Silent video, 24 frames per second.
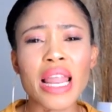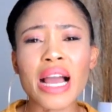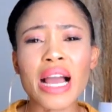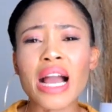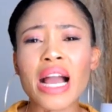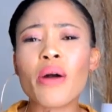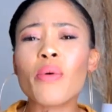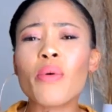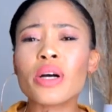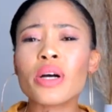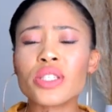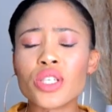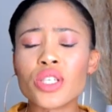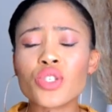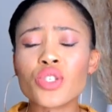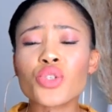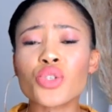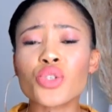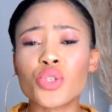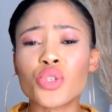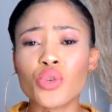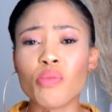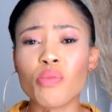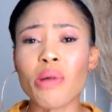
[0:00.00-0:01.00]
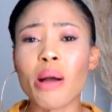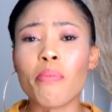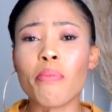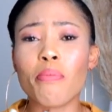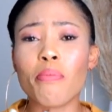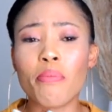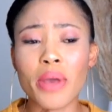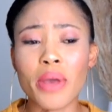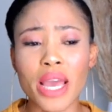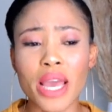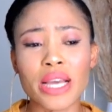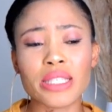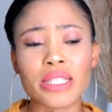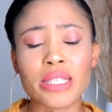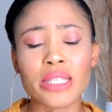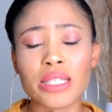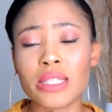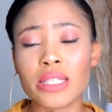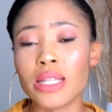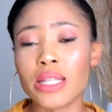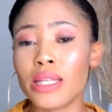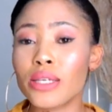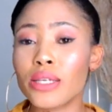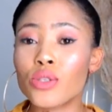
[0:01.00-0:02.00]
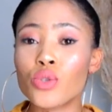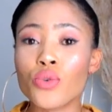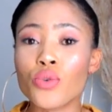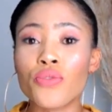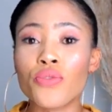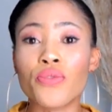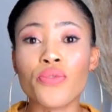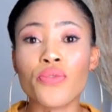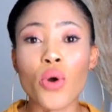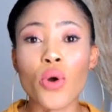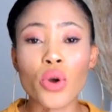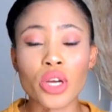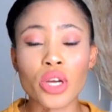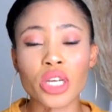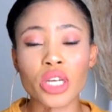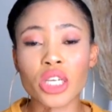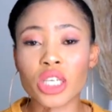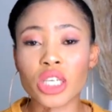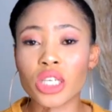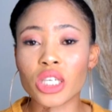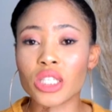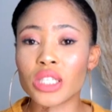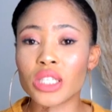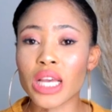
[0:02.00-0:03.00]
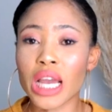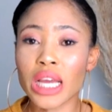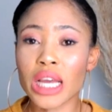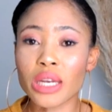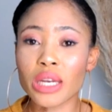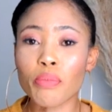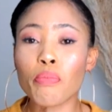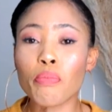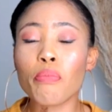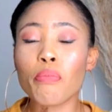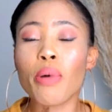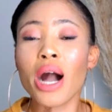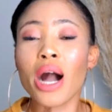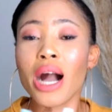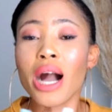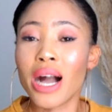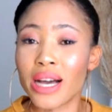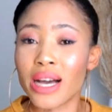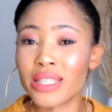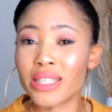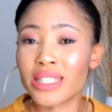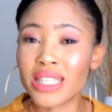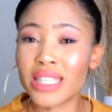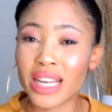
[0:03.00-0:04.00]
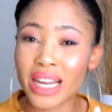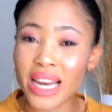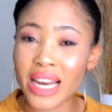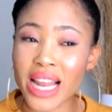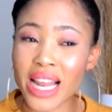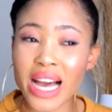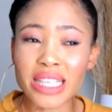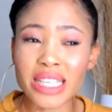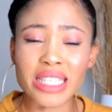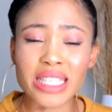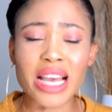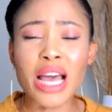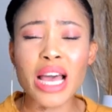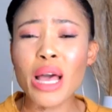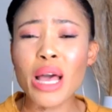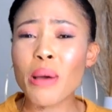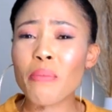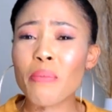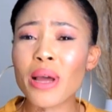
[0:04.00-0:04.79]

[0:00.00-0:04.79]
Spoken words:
Like I wanted to do my best at least to focus and pass the class,